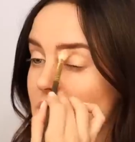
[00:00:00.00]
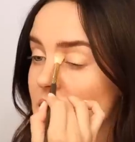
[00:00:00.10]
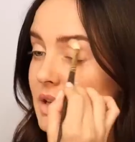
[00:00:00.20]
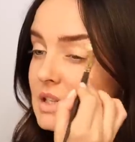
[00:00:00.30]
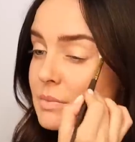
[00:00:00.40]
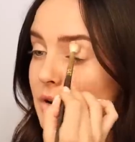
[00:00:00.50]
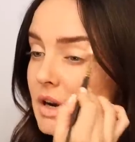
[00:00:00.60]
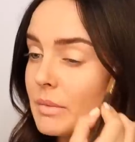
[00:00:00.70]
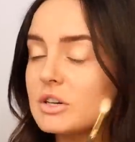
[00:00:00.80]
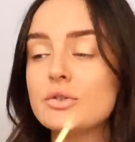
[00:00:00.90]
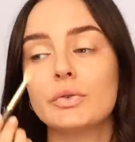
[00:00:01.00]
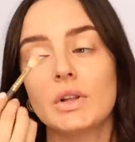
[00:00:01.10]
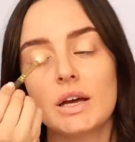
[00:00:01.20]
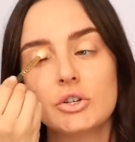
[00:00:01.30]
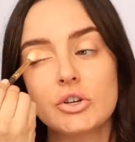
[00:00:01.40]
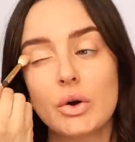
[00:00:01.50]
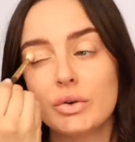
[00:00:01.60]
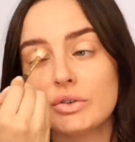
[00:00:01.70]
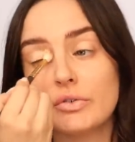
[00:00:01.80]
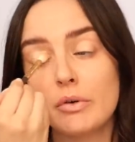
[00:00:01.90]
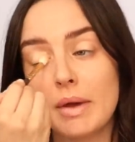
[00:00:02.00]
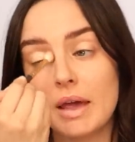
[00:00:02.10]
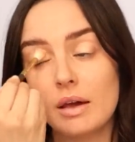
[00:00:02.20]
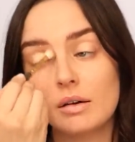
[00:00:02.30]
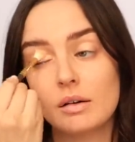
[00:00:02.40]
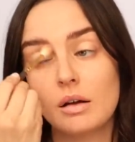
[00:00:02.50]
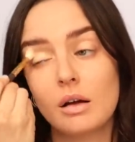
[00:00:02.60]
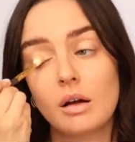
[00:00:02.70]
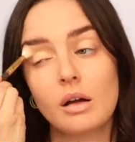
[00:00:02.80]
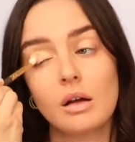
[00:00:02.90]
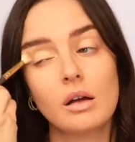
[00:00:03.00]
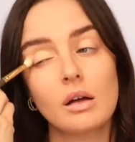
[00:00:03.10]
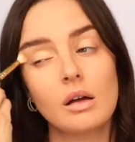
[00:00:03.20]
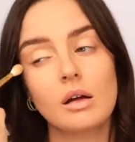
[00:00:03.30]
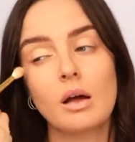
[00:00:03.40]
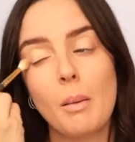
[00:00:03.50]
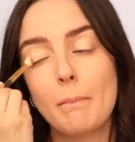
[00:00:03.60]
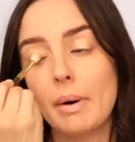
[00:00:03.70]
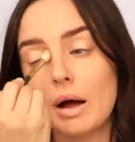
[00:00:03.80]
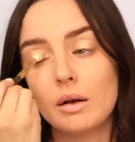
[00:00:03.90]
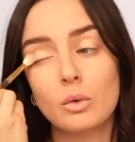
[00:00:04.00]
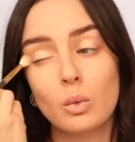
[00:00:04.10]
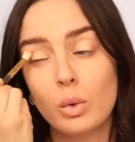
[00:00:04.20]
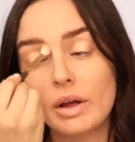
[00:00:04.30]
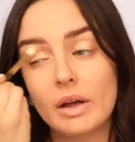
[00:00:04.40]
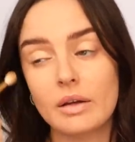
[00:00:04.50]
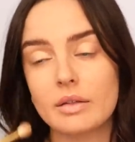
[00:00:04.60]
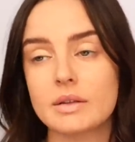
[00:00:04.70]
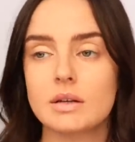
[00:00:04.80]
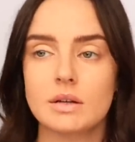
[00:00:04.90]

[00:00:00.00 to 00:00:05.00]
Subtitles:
So that's pretty much flesh toned for me, but with